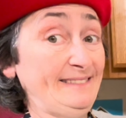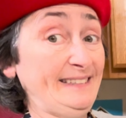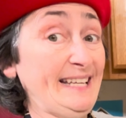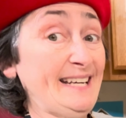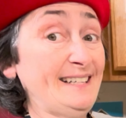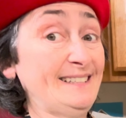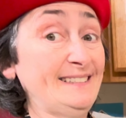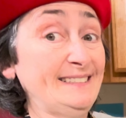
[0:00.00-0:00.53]

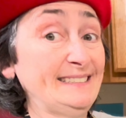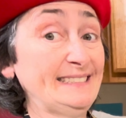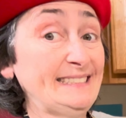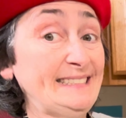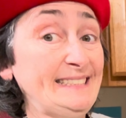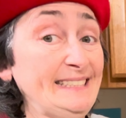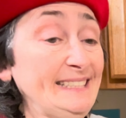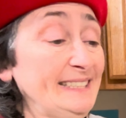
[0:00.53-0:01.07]
There,
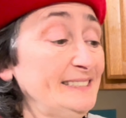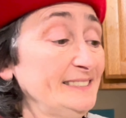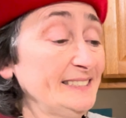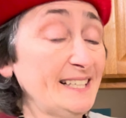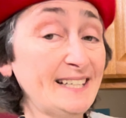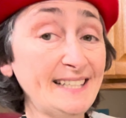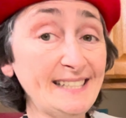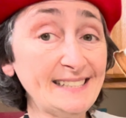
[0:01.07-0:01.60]
see how
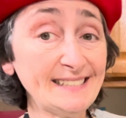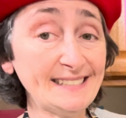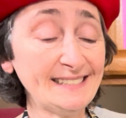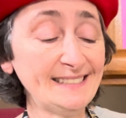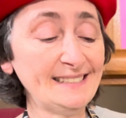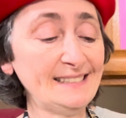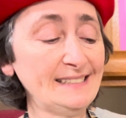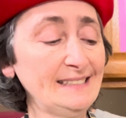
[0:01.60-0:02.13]

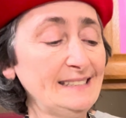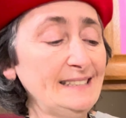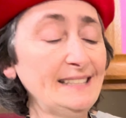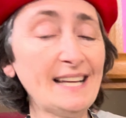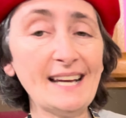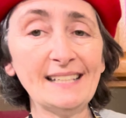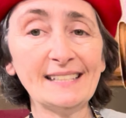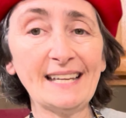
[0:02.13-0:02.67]
nice
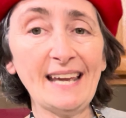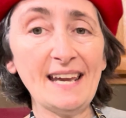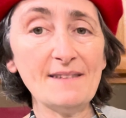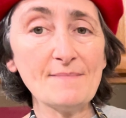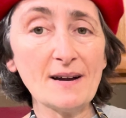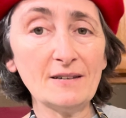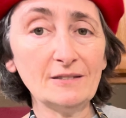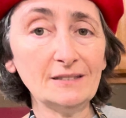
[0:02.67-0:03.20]
that
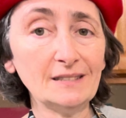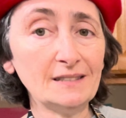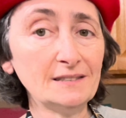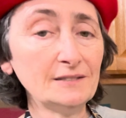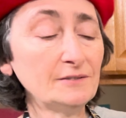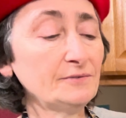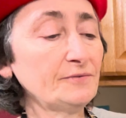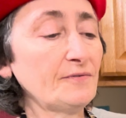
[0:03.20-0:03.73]
came out
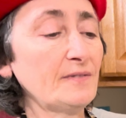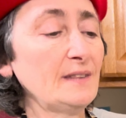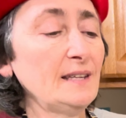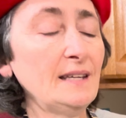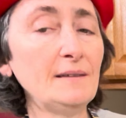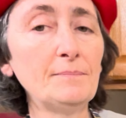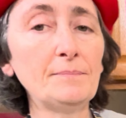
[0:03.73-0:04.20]
of the